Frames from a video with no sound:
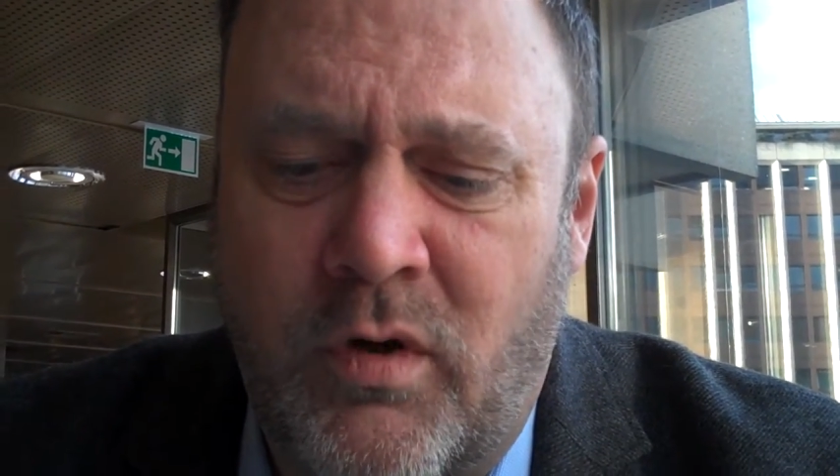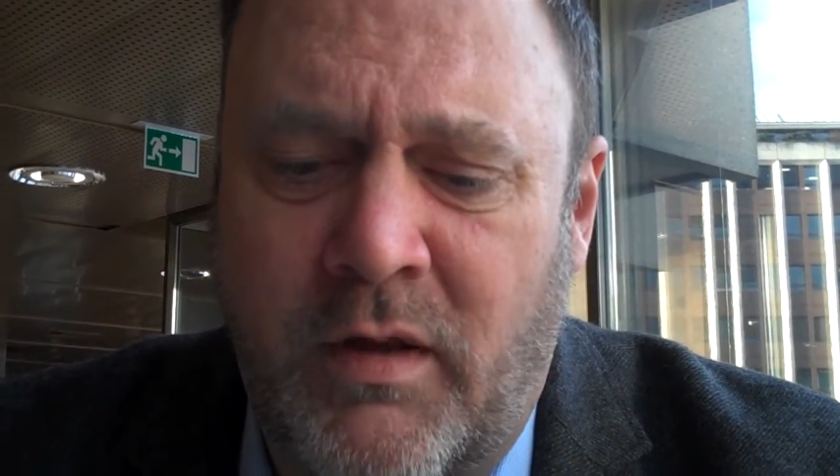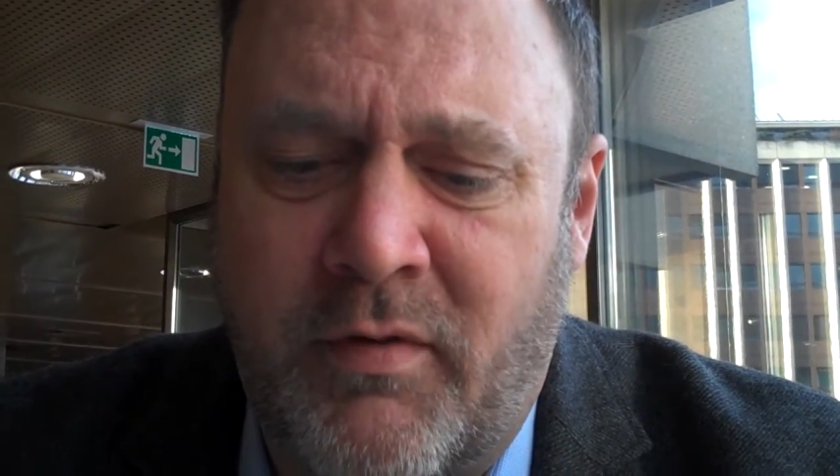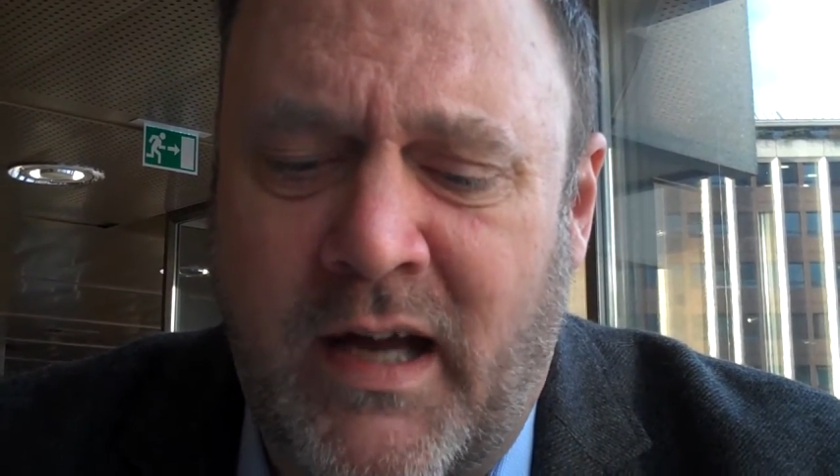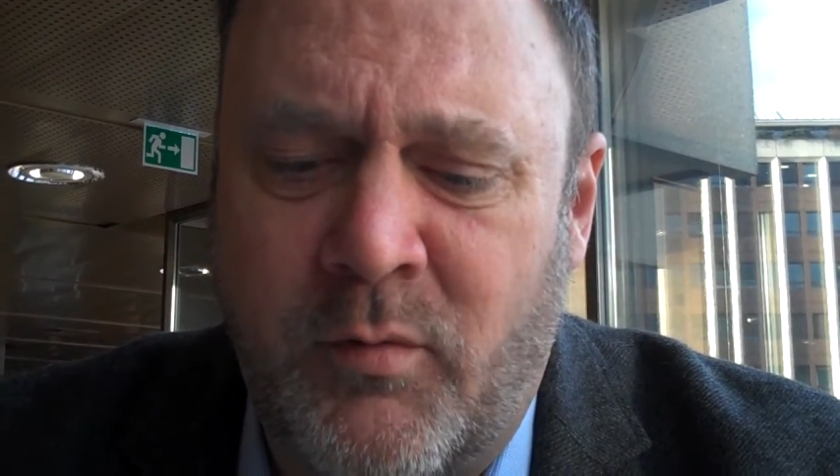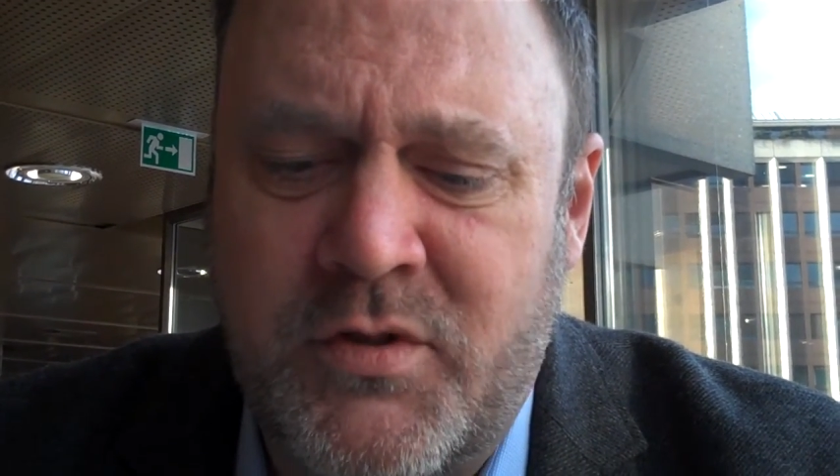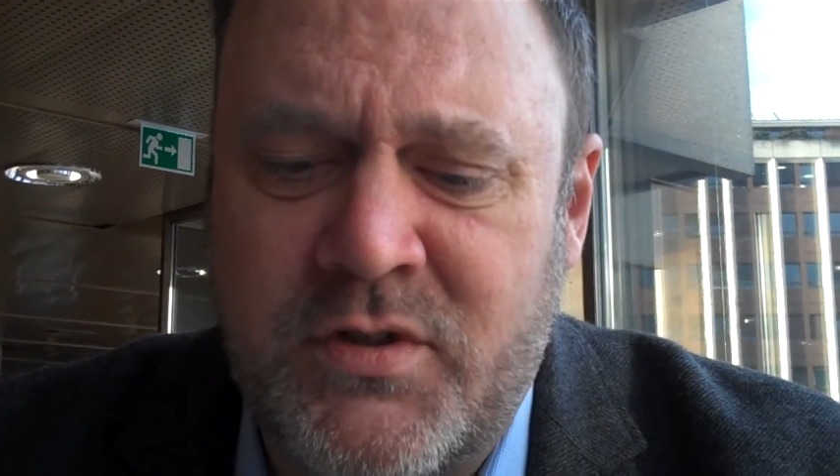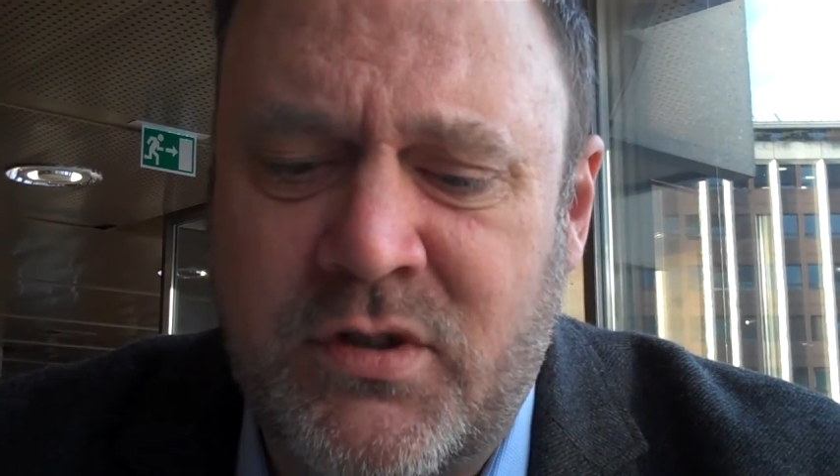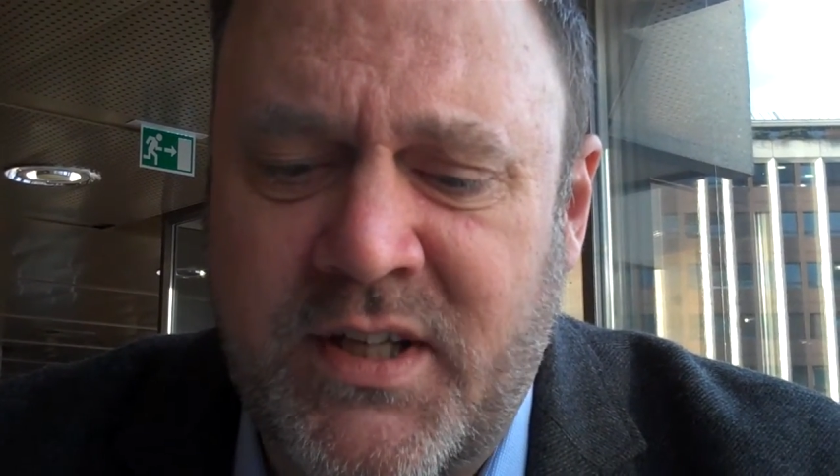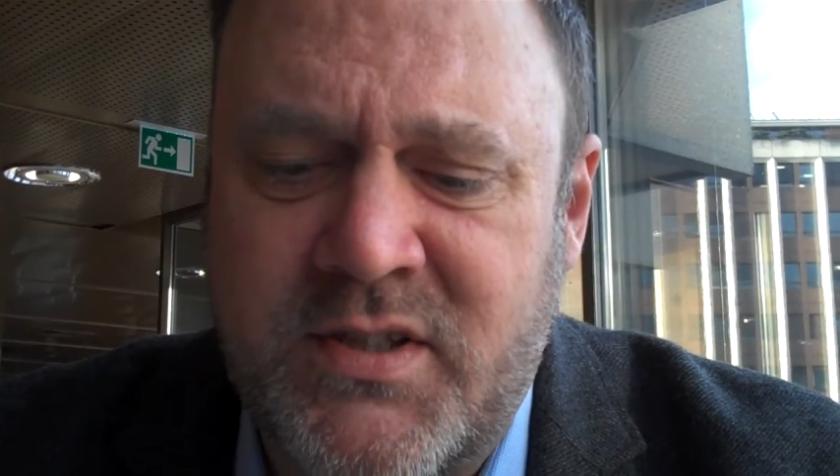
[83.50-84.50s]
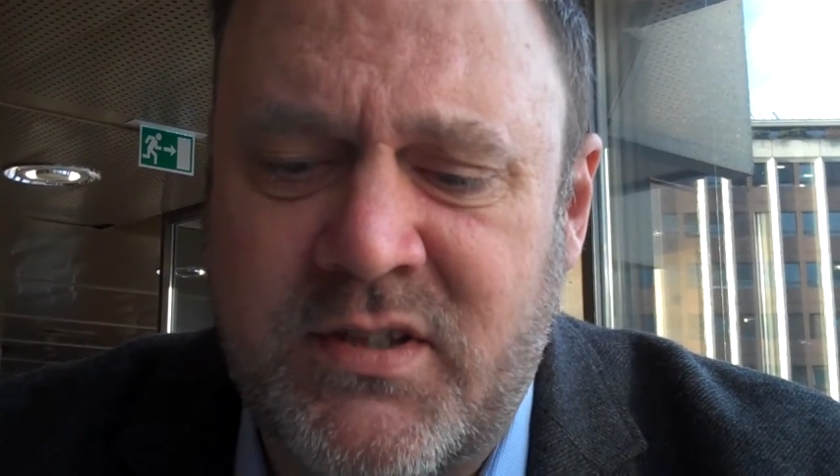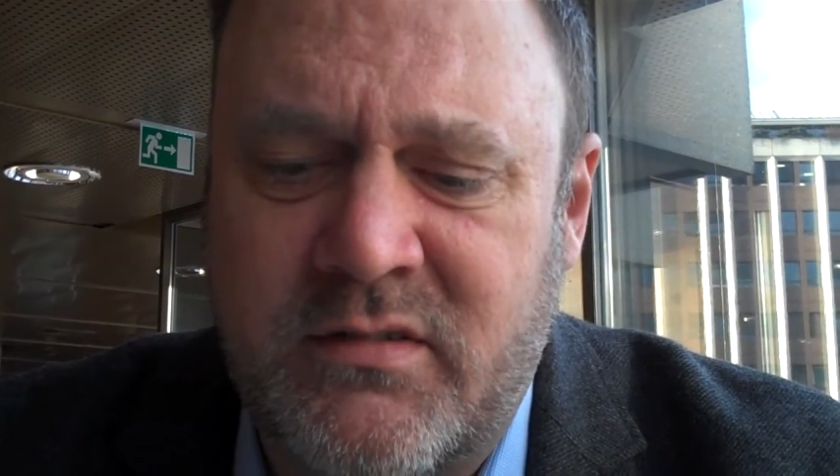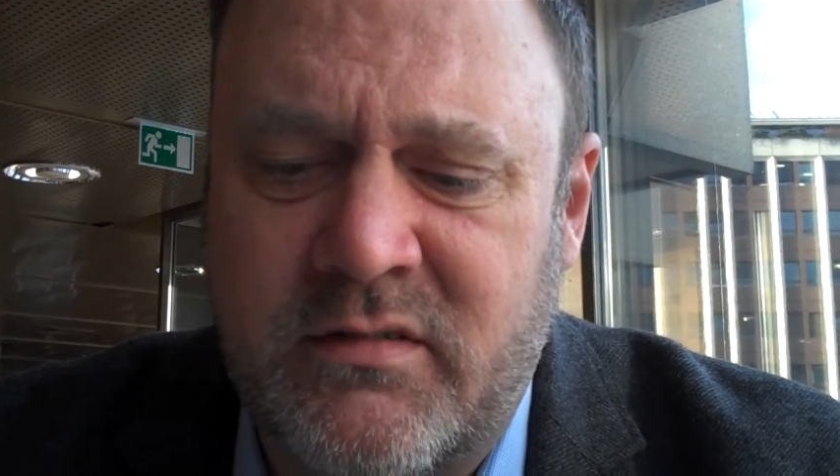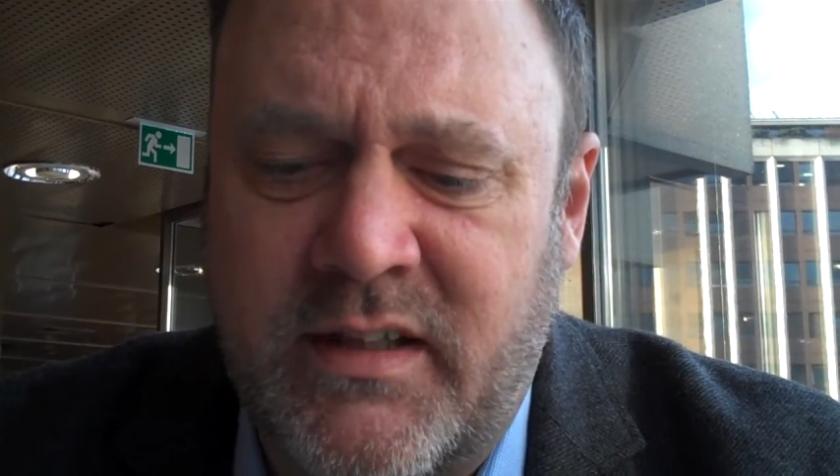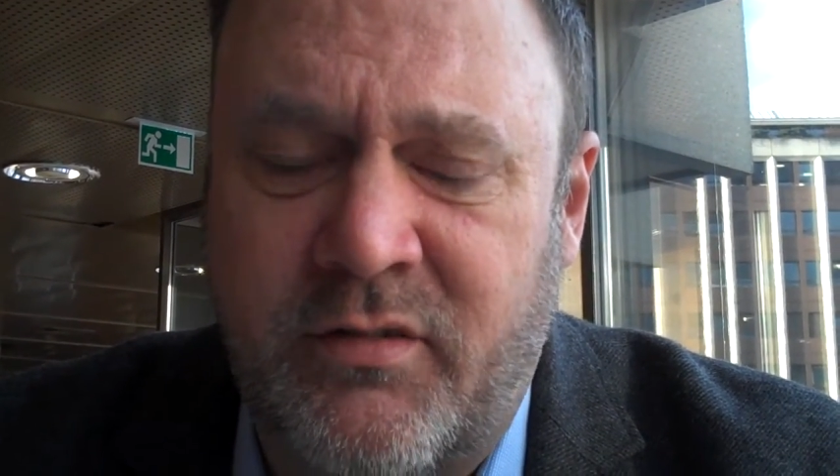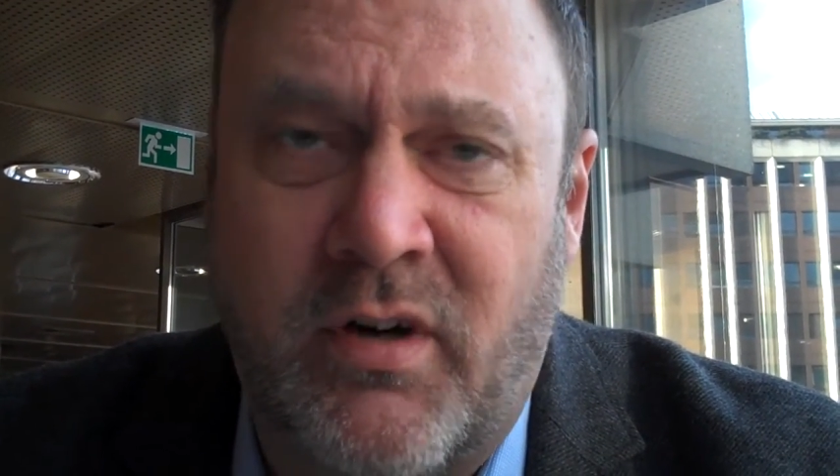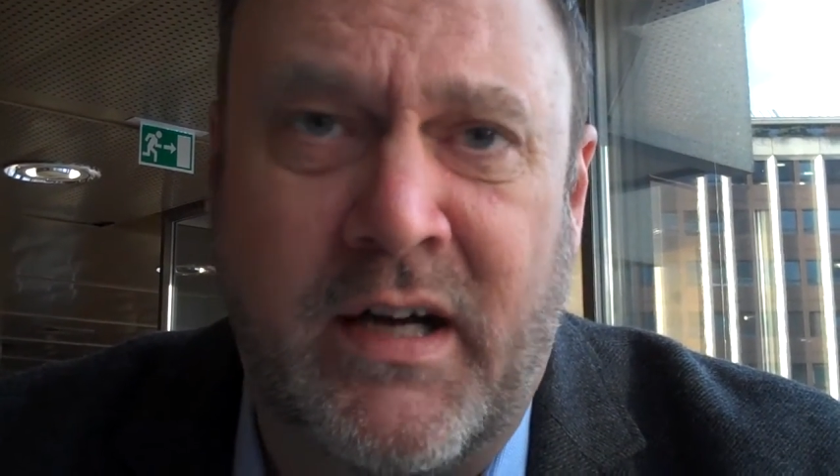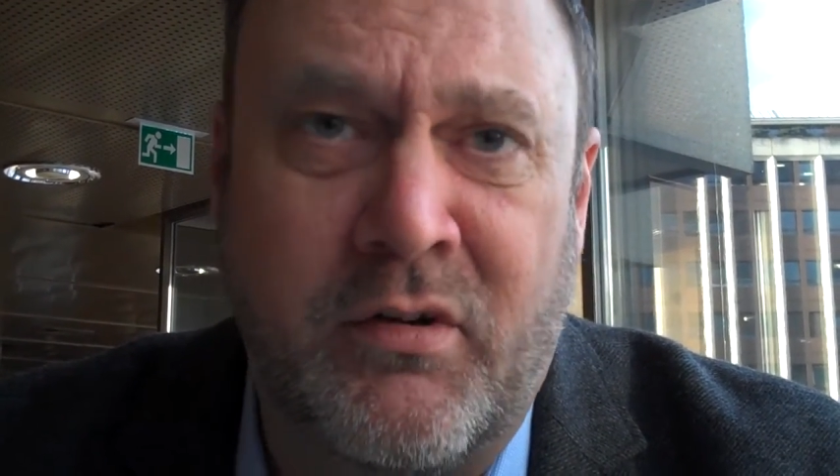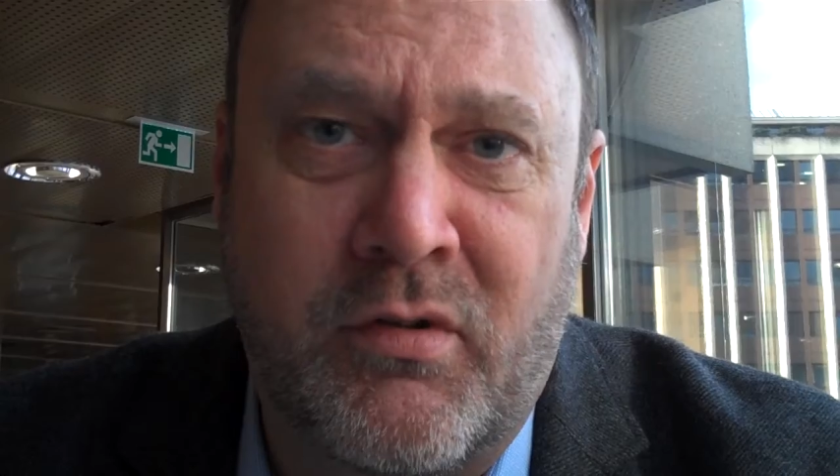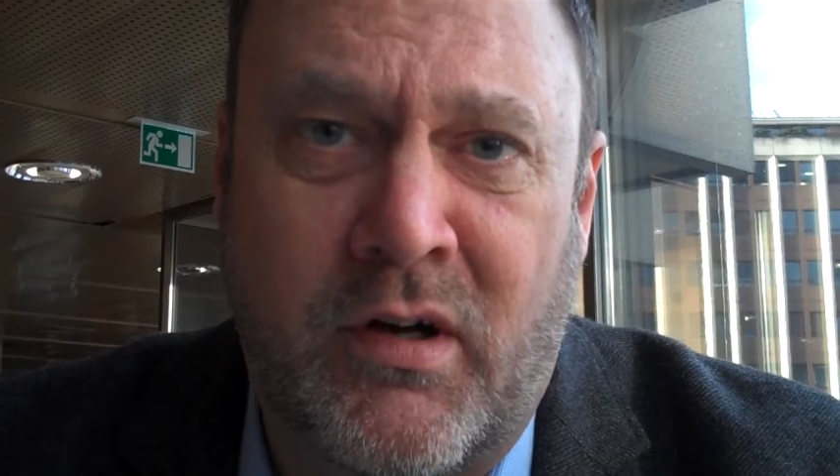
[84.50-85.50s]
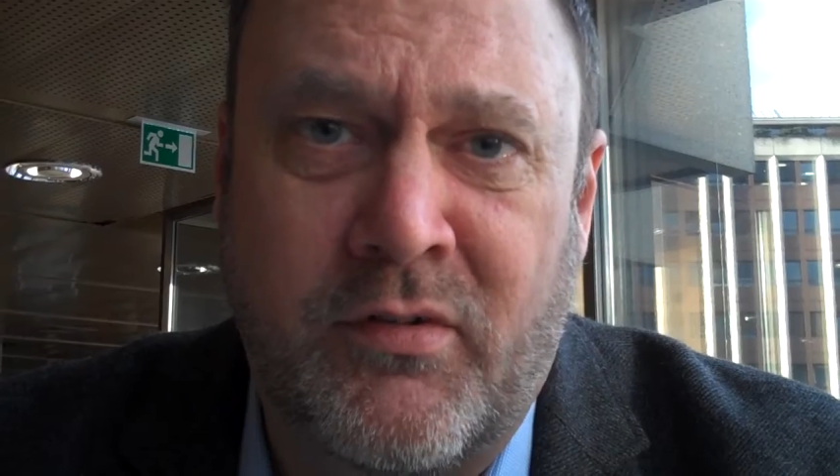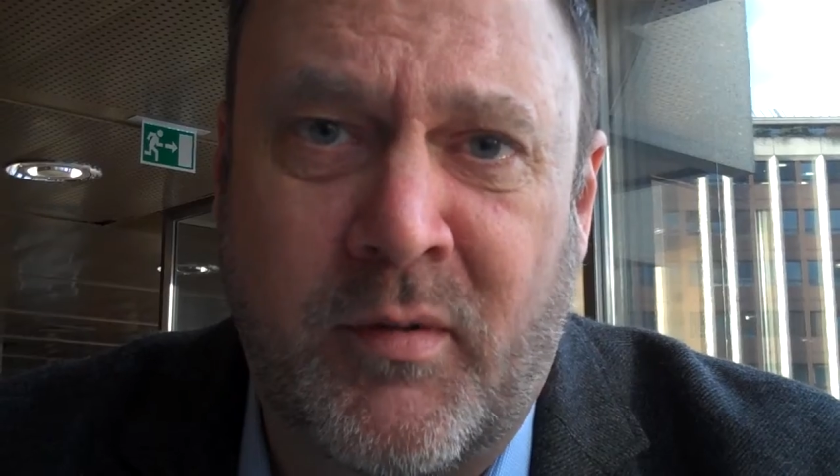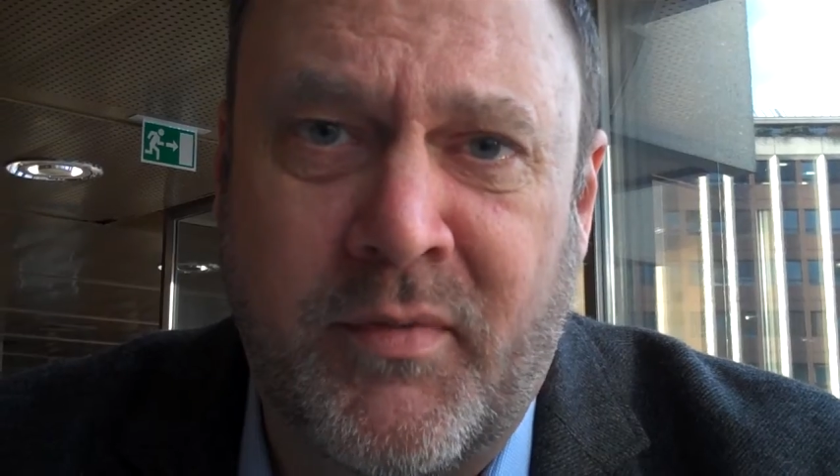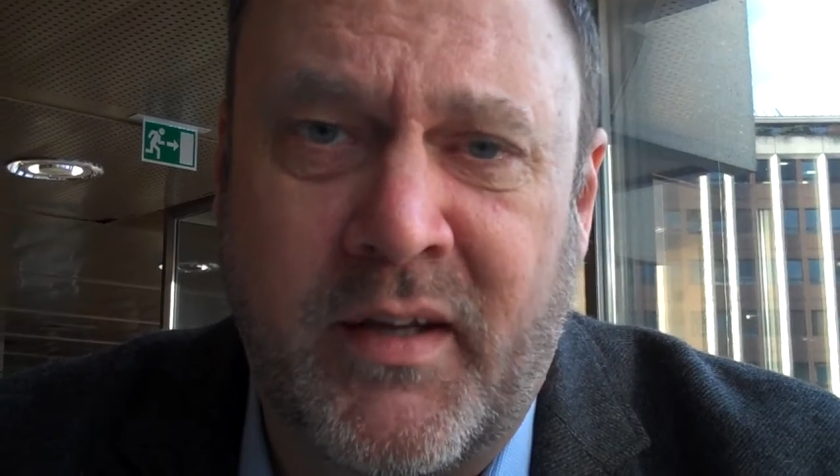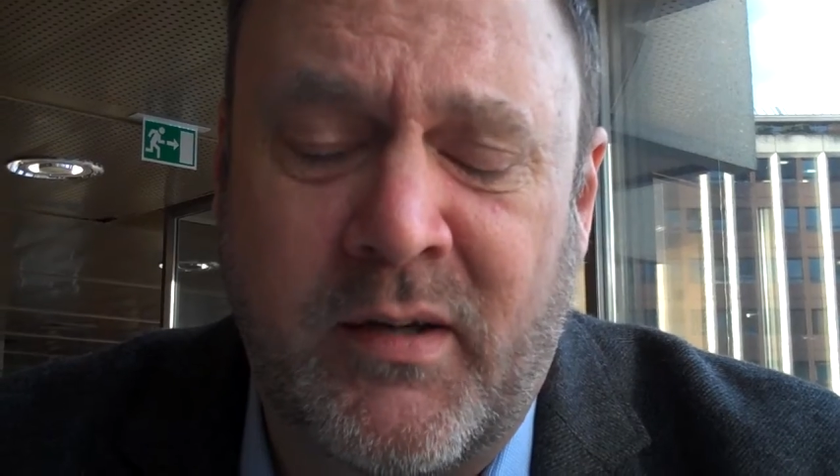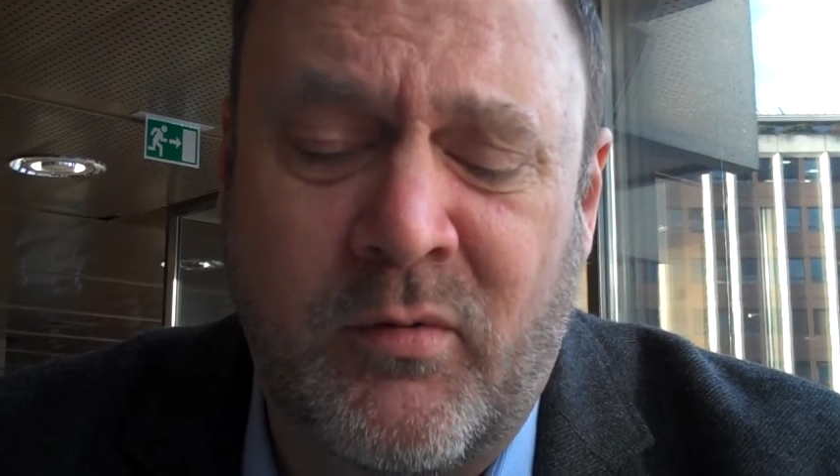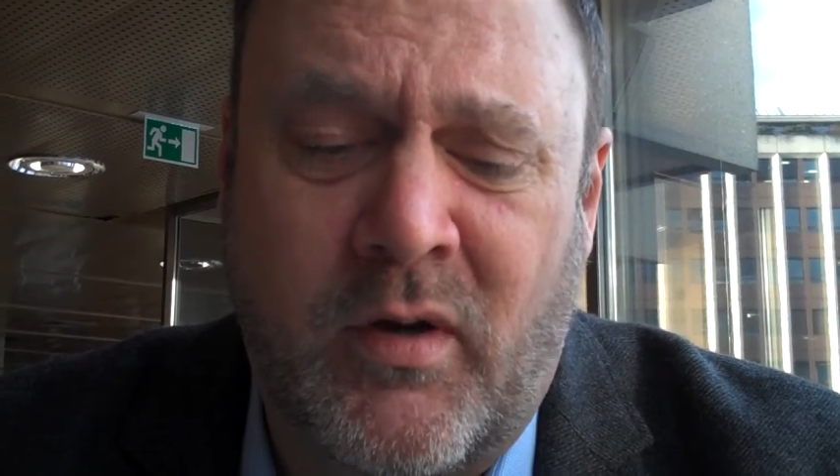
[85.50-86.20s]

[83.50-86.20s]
if I would just listen and try and draw something,